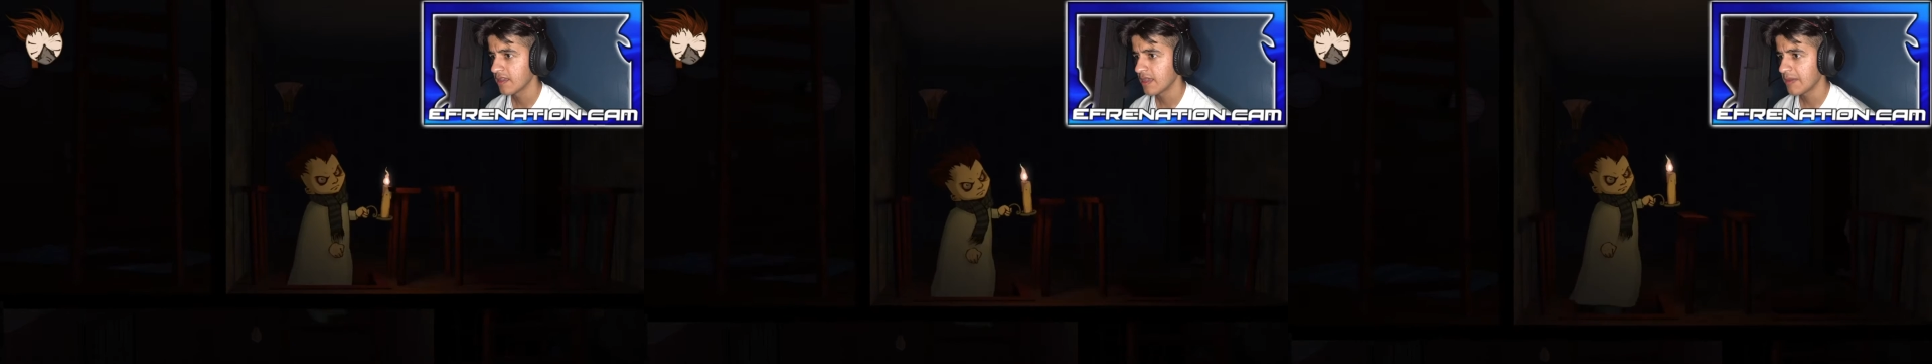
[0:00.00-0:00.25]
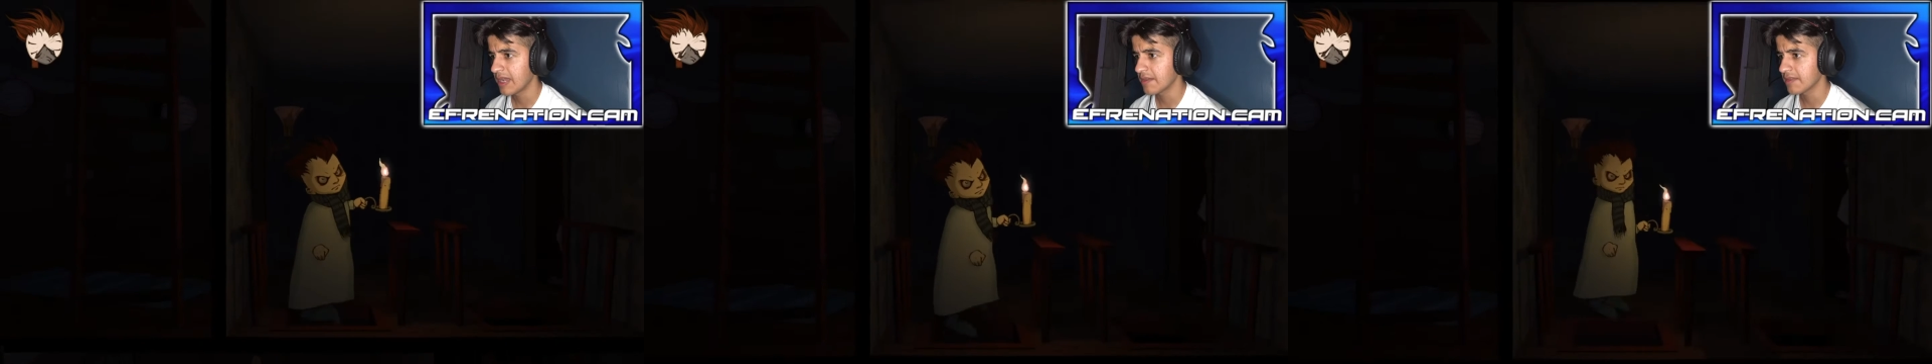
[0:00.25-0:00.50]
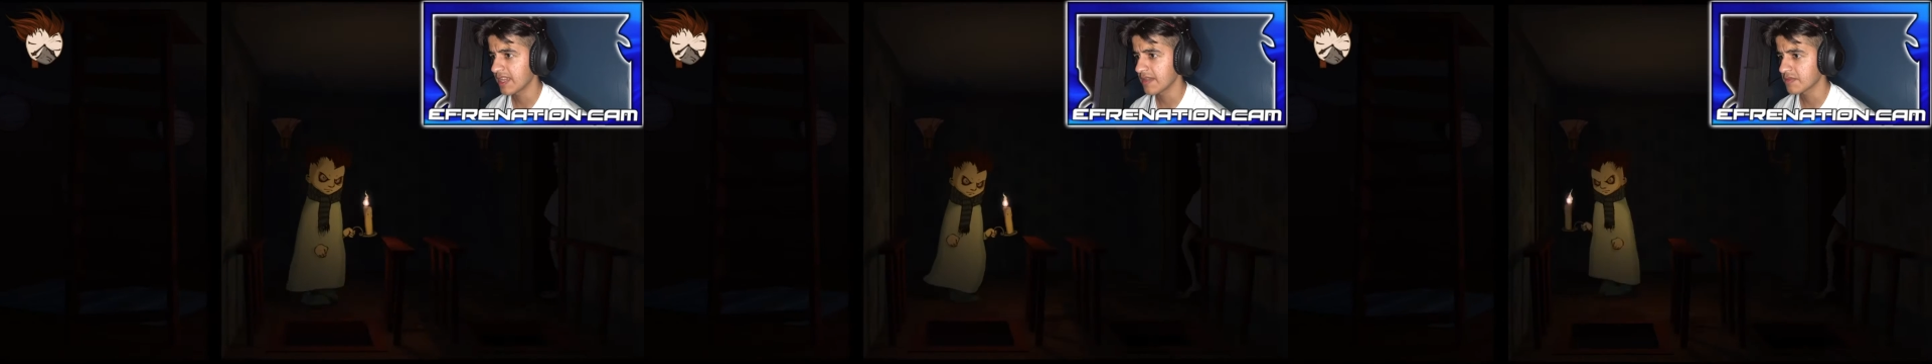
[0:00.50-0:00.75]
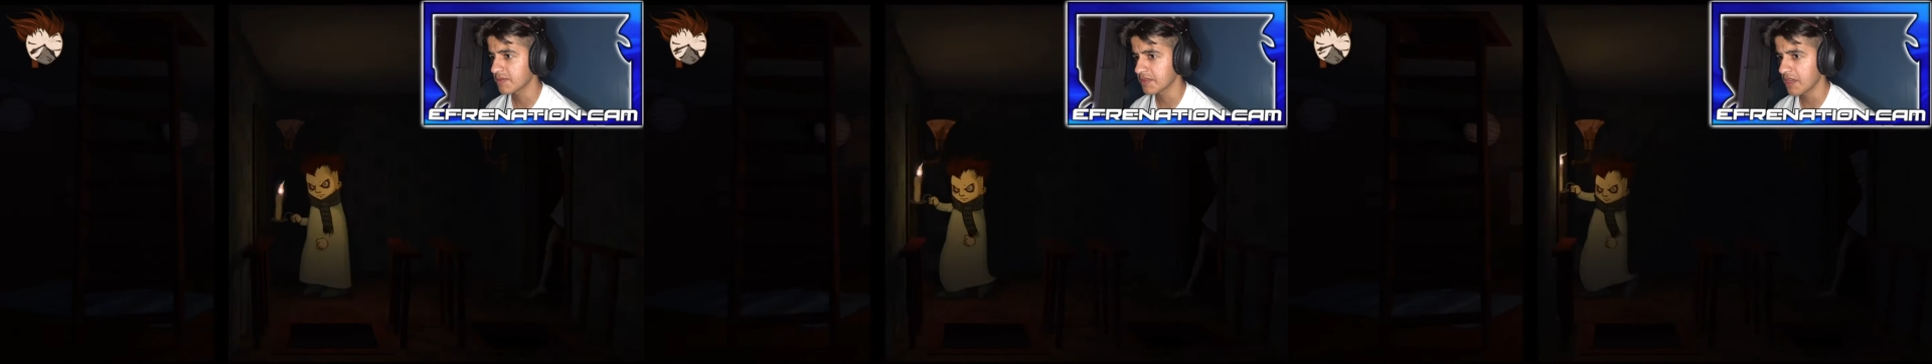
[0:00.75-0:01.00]
I mean, I don't think I'm
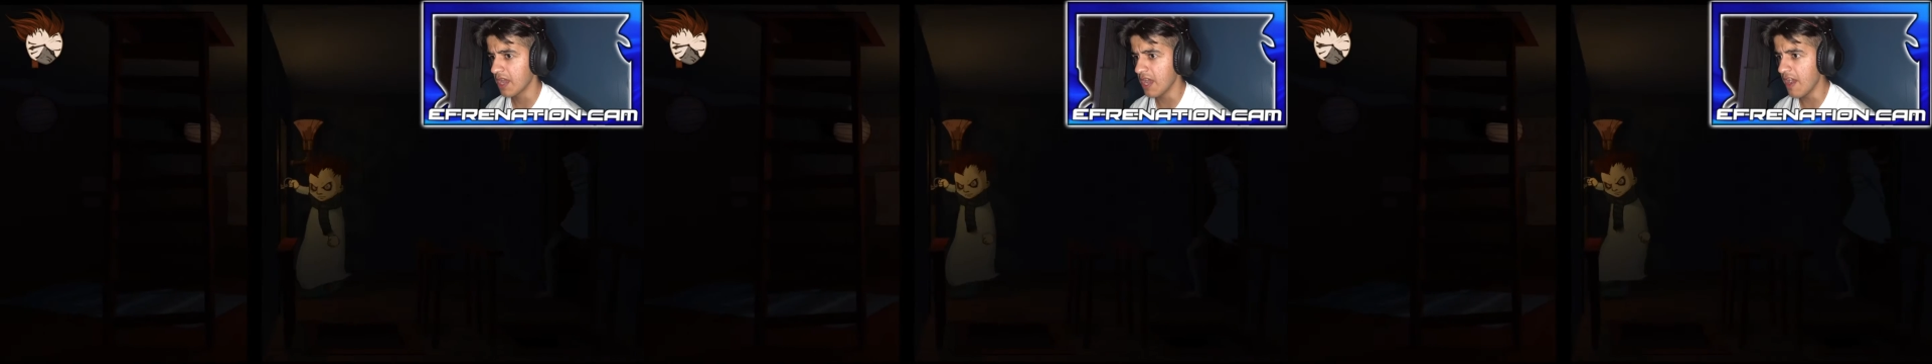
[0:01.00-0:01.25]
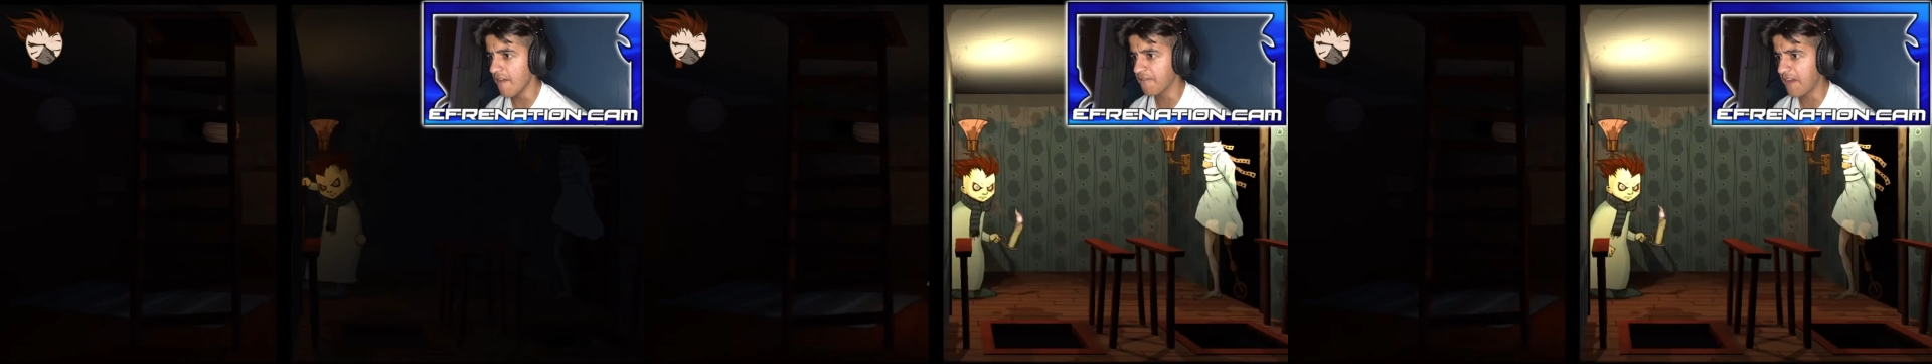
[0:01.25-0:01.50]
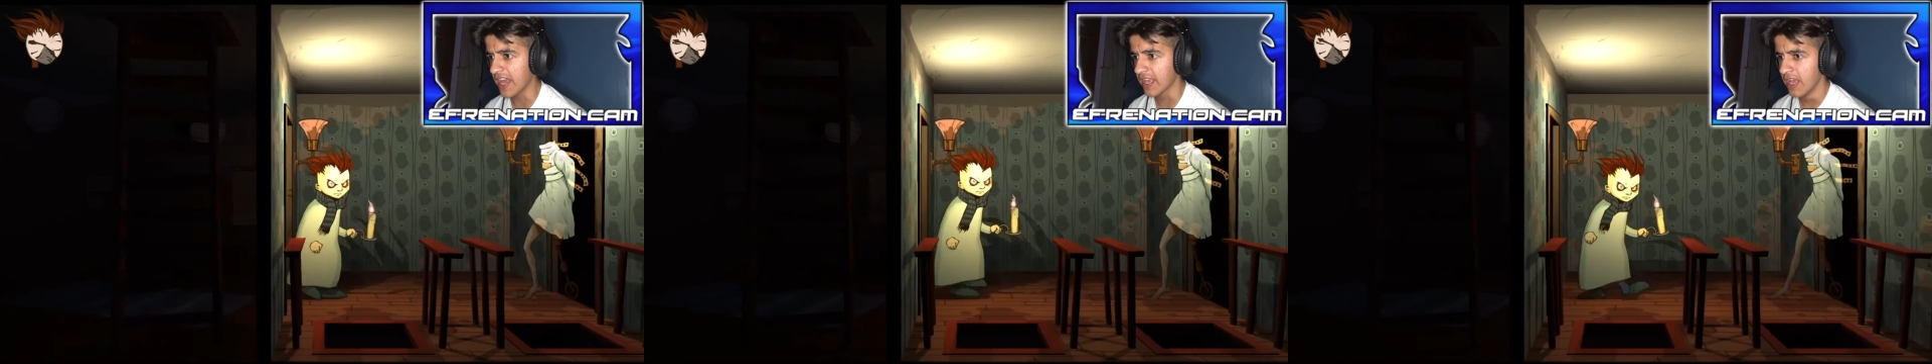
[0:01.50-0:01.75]
supposed to go. Oh, fuck!